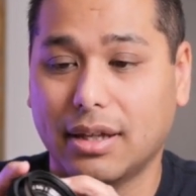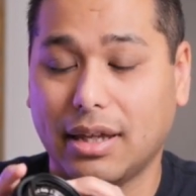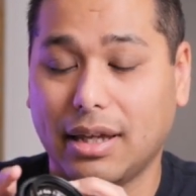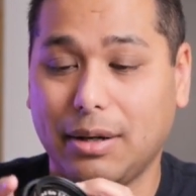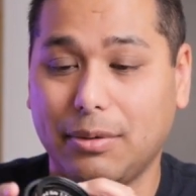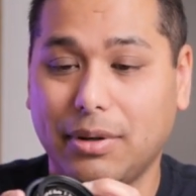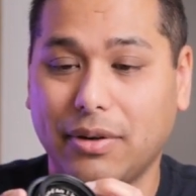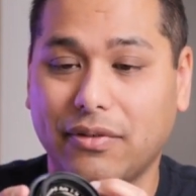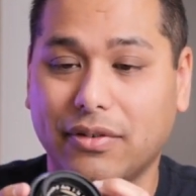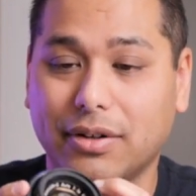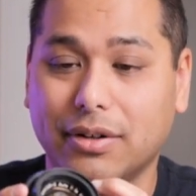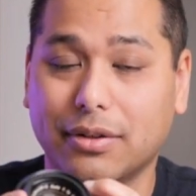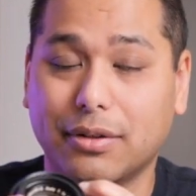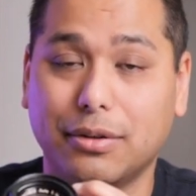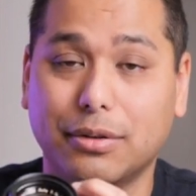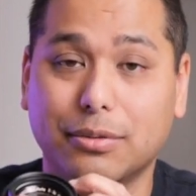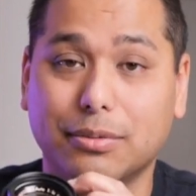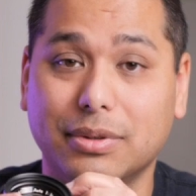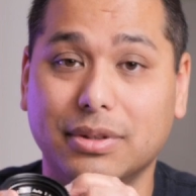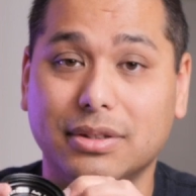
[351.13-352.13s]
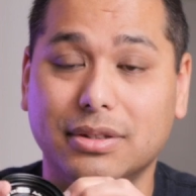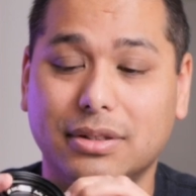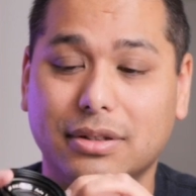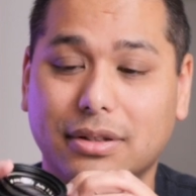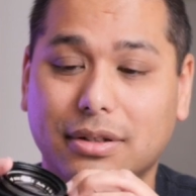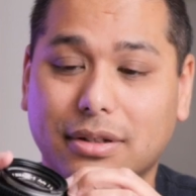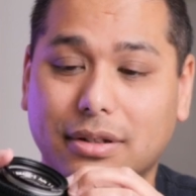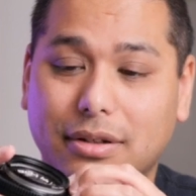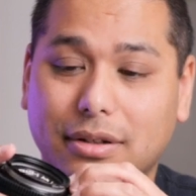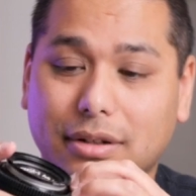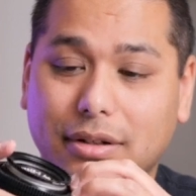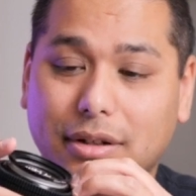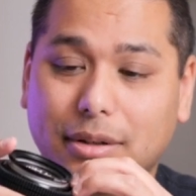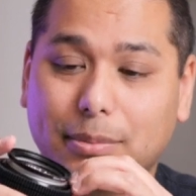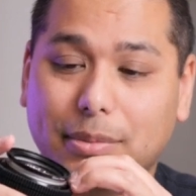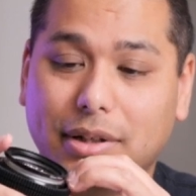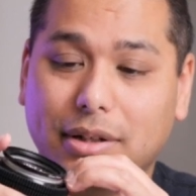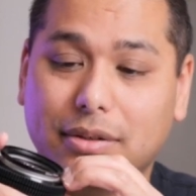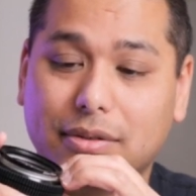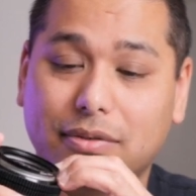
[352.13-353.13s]
However, those ones are
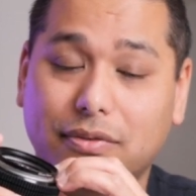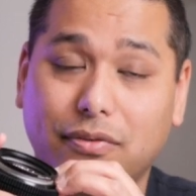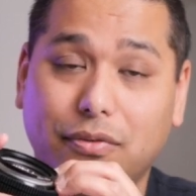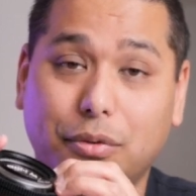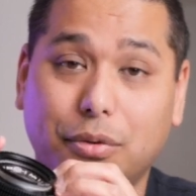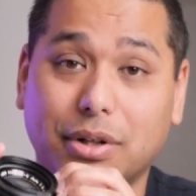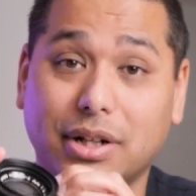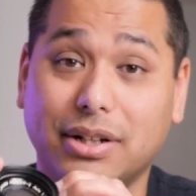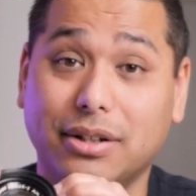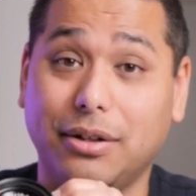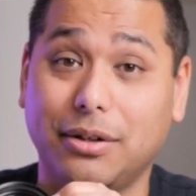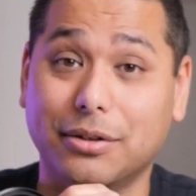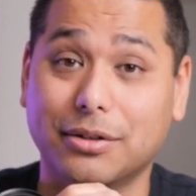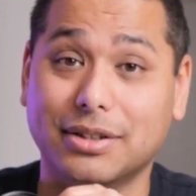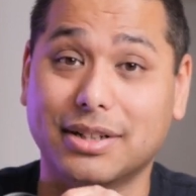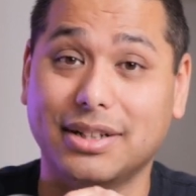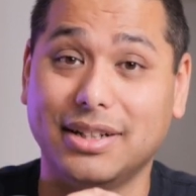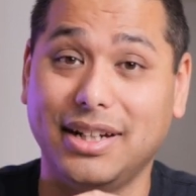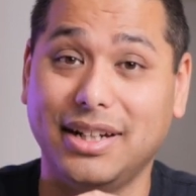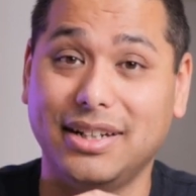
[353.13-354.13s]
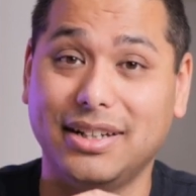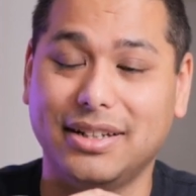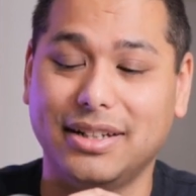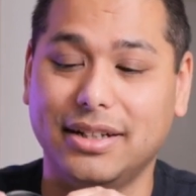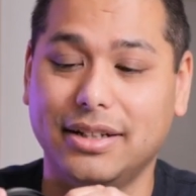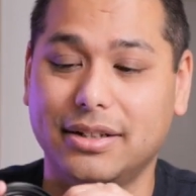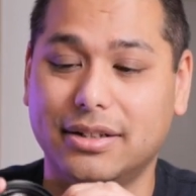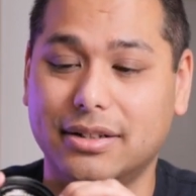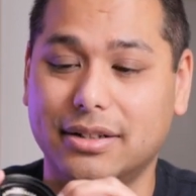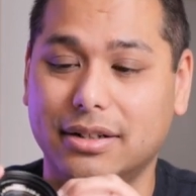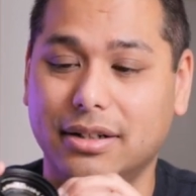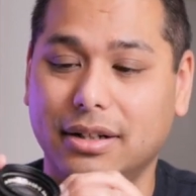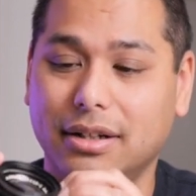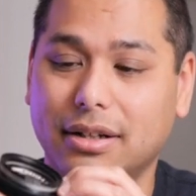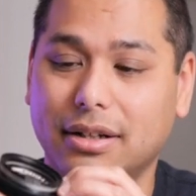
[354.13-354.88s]
about $40 Canadian each.